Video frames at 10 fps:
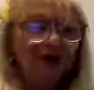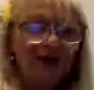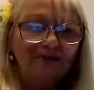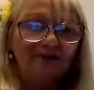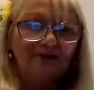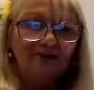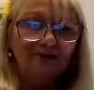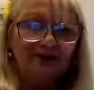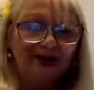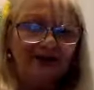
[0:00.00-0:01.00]
have some
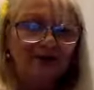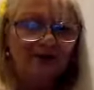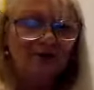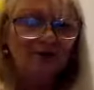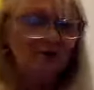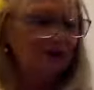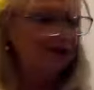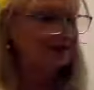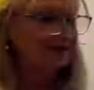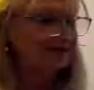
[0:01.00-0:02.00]
Play-Doh or
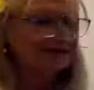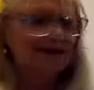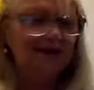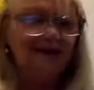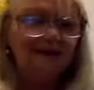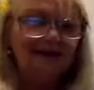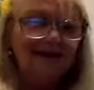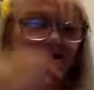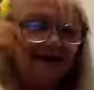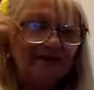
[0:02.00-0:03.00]
plasticine,
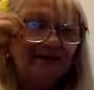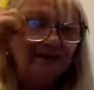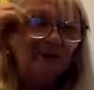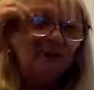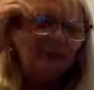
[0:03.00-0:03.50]
then what you